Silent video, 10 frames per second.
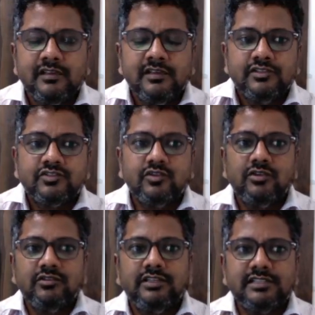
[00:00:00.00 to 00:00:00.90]

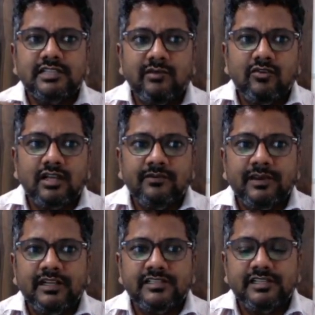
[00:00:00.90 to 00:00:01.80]
So this amount of
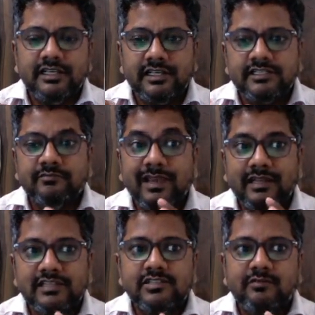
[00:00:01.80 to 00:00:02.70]
energy is
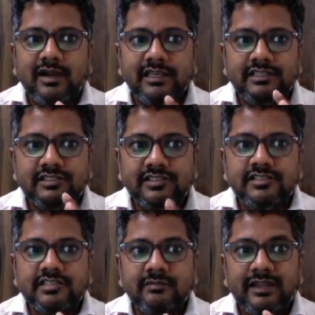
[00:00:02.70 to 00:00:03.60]
managed by
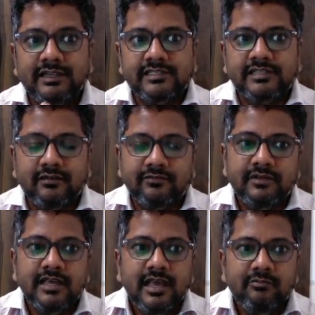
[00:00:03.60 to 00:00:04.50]
system itself.
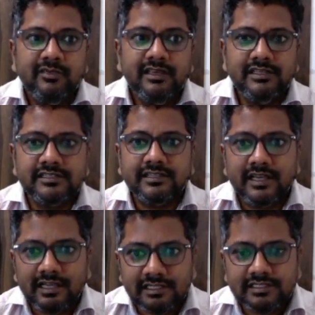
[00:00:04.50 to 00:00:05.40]
Means
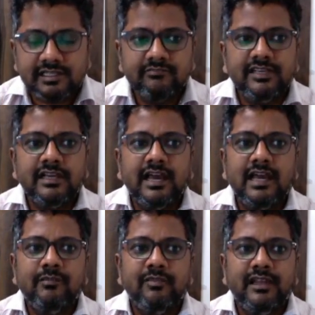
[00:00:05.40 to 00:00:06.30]
there is something
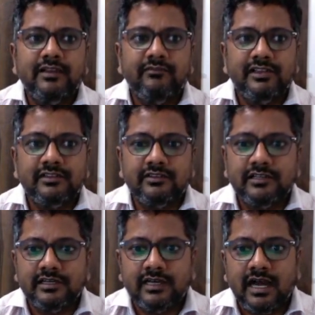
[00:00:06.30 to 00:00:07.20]
happening with
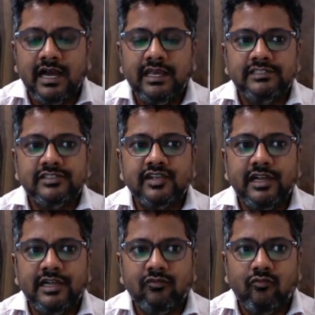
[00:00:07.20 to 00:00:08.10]
ions
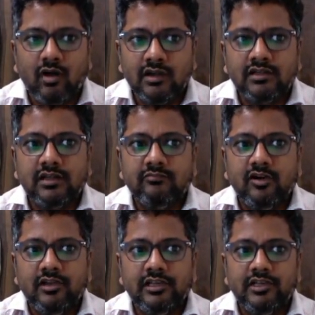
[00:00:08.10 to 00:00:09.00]
and water
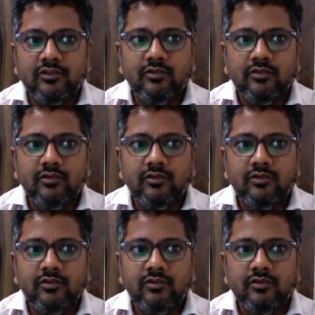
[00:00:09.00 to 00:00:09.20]
molecule